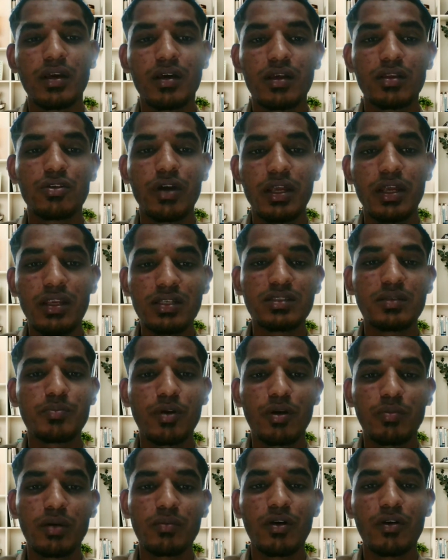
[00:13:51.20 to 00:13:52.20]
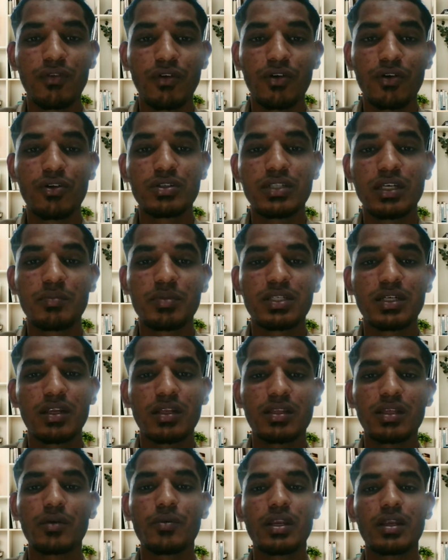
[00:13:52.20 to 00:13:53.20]
To address the problem of low
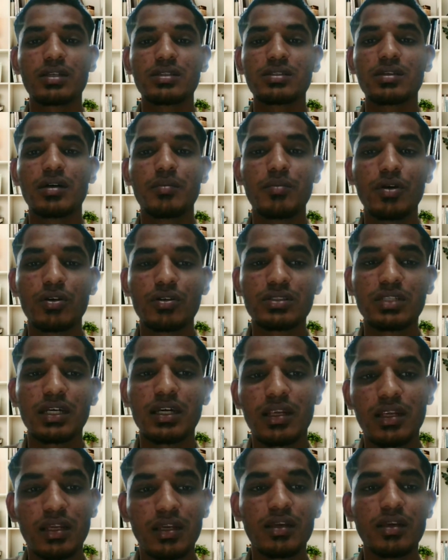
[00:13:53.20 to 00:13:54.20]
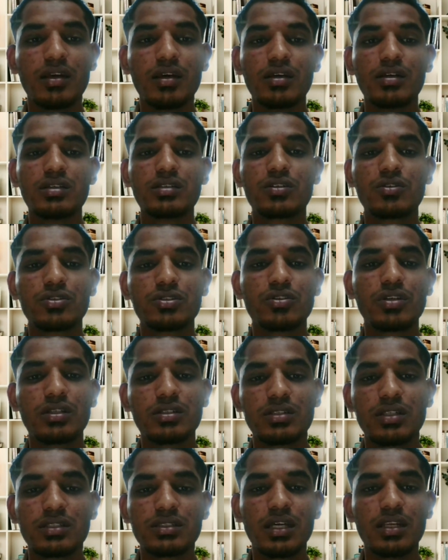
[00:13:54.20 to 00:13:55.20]
cybersecurity awareness among secondary school students,
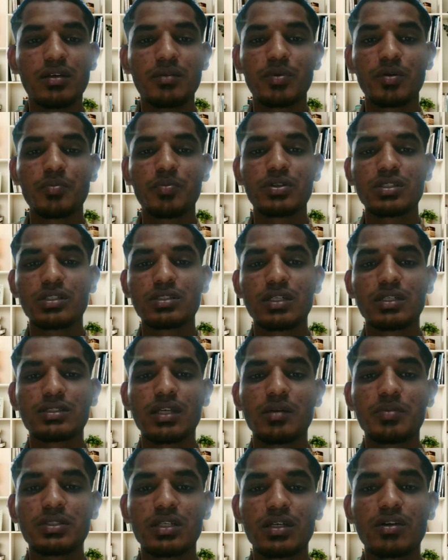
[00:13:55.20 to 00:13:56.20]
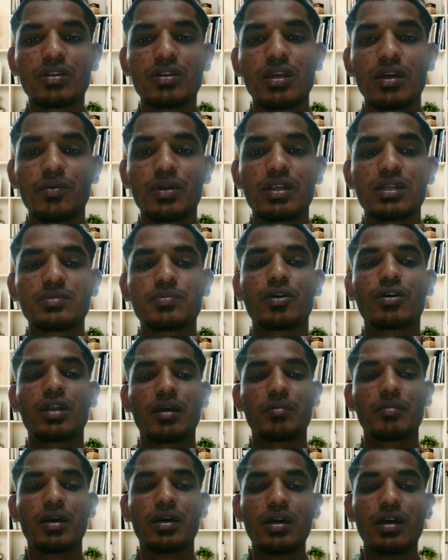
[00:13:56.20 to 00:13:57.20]
the study proposes a cybersecurity awareness program
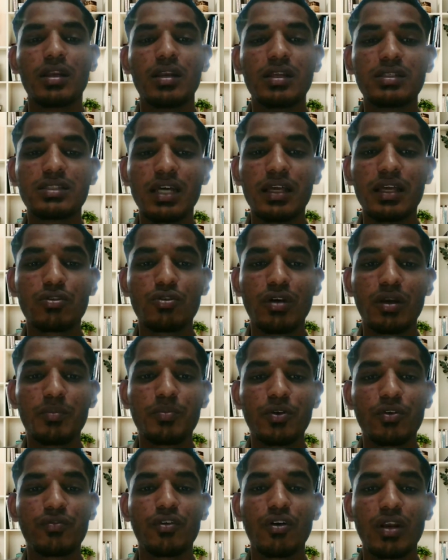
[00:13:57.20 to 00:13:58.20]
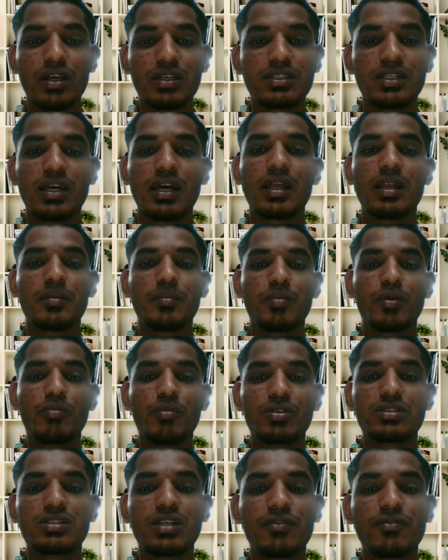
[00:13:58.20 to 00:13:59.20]
designed to improve knowledge and
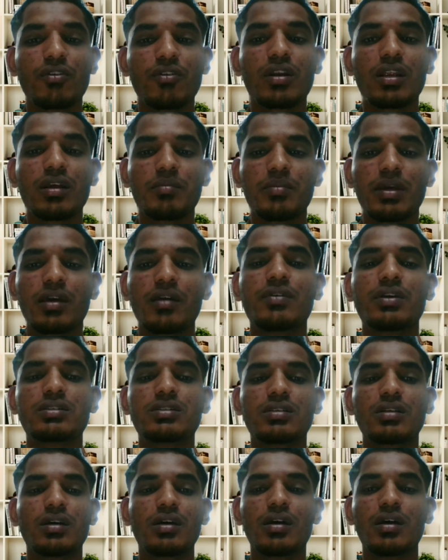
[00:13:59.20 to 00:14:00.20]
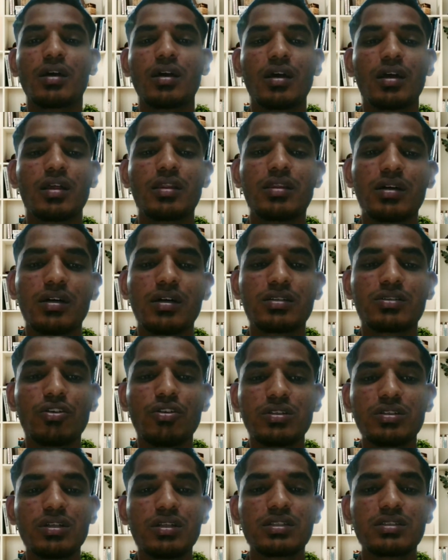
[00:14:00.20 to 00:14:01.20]
promote safe online behaviors. The
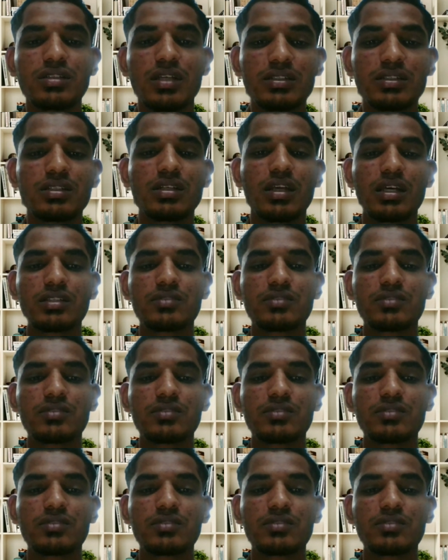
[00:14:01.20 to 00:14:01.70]
solution is structured as